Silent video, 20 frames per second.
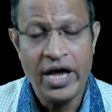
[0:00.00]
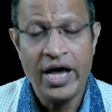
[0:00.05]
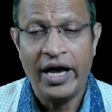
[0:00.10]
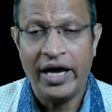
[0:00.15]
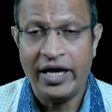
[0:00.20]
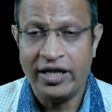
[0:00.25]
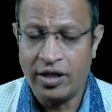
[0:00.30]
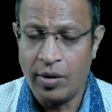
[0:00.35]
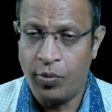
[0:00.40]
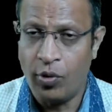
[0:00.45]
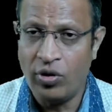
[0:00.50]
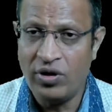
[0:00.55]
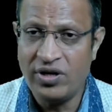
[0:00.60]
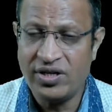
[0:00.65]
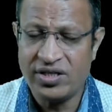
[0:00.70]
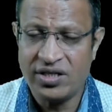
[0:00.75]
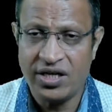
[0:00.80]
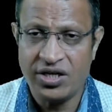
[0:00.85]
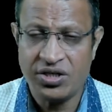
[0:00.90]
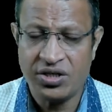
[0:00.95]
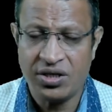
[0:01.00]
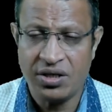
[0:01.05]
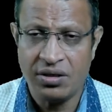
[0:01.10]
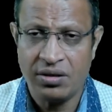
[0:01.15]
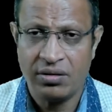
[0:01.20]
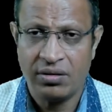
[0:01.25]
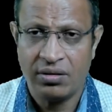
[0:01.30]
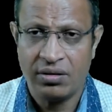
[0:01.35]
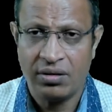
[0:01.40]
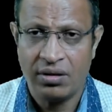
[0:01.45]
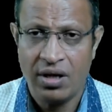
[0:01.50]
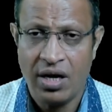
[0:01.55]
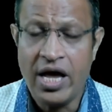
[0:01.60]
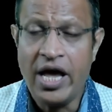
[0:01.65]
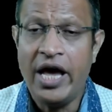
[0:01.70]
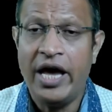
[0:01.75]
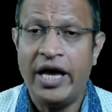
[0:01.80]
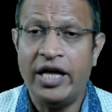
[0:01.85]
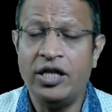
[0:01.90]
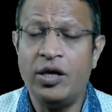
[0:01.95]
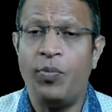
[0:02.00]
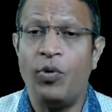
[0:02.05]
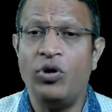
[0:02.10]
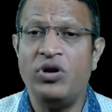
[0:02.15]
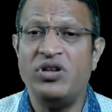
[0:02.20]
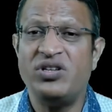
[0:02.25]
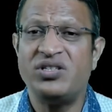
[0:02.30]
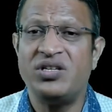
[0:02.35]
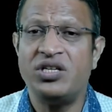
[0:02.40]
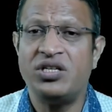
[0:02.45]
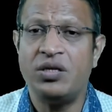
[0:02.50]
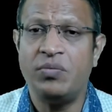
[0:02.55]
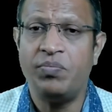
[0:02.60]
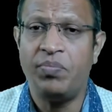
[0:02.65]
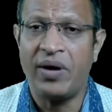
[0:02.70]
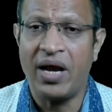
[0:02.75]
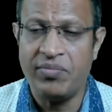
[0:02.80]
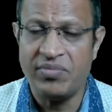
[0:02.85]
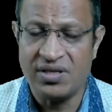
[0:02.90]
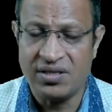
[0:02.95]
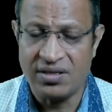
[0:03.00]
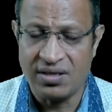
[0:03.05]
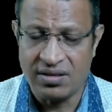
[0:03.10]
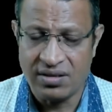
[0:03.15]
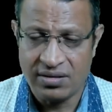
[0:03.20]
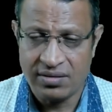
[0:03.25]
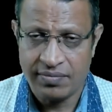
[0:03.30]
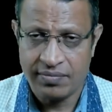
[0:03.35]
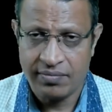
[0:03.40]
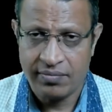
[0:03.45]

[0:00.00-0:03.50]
in the police station, in the police station premises,